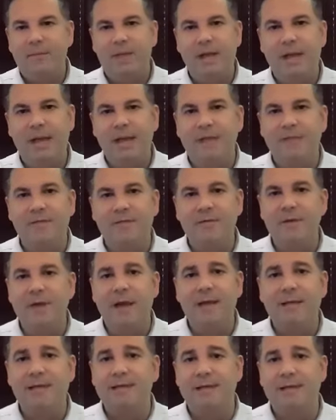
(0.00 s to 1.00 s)
And if you're
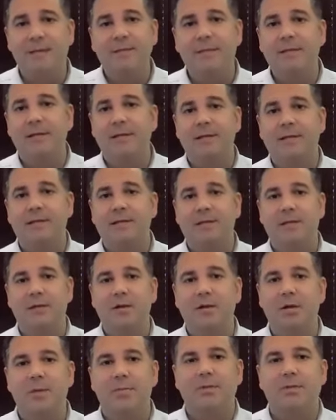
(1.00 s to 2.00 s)
getting something, and this is
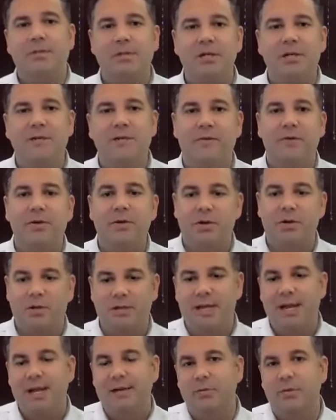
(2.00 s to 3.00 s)
another opportunity for you to
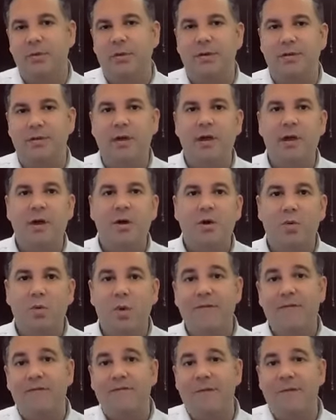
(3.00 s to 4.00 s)
connect with
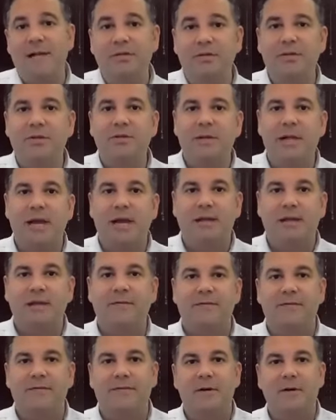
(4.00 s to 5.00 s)
whoever vendor you're getting
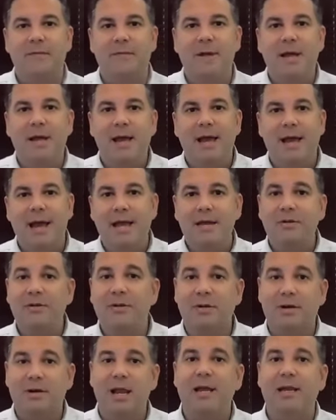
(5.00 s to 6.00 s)
it from and
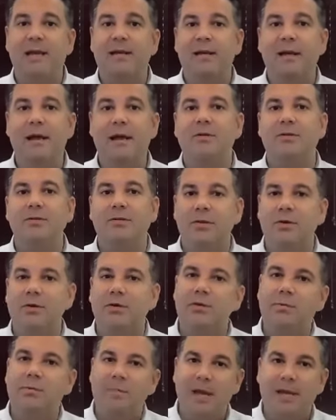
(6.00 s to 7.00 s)
your client now. So
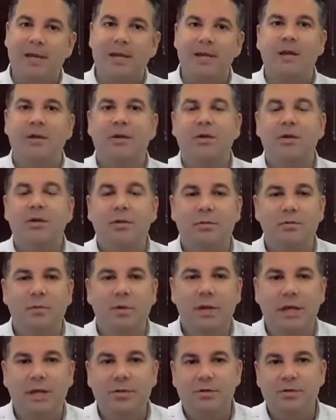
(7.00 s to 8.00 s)
you're making a good
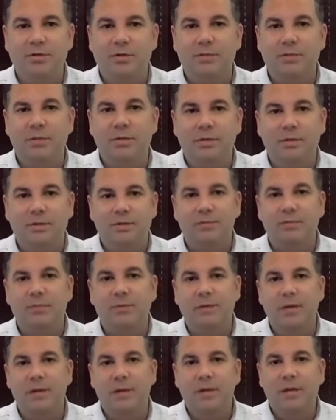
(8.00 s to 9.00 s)
relationship there too.
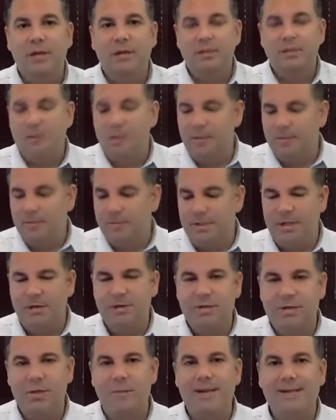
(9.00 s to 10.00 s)
So
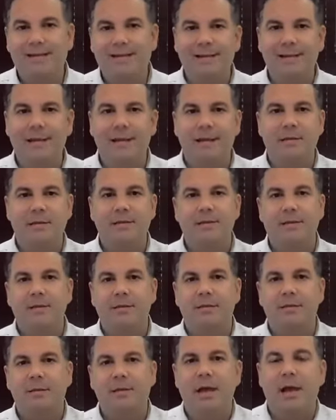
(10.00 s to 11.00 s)
here's some
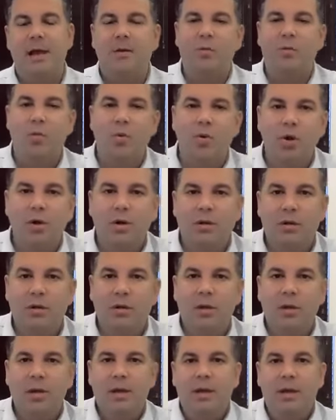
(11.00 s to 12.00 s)
ideas that work
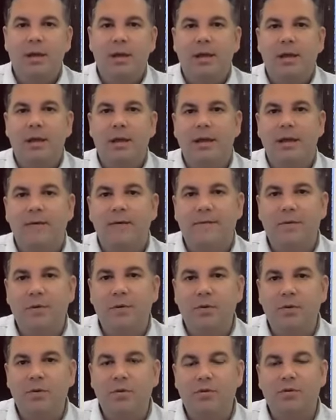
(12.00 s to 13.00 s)
if
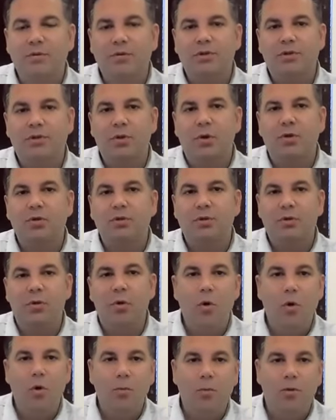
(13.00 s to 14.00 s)
you sold their
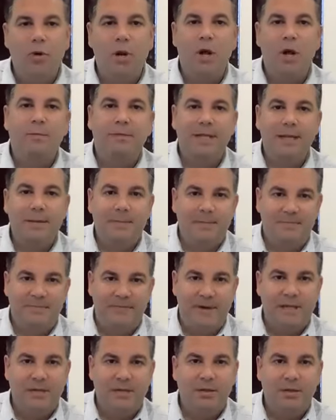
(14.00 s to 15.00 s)
home or helped them
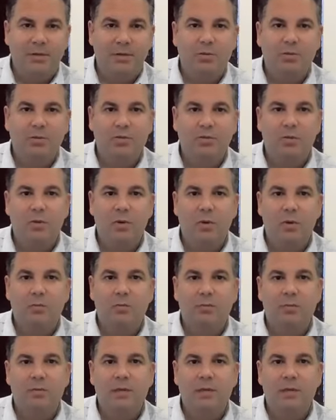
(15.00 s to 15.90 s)
find a new home.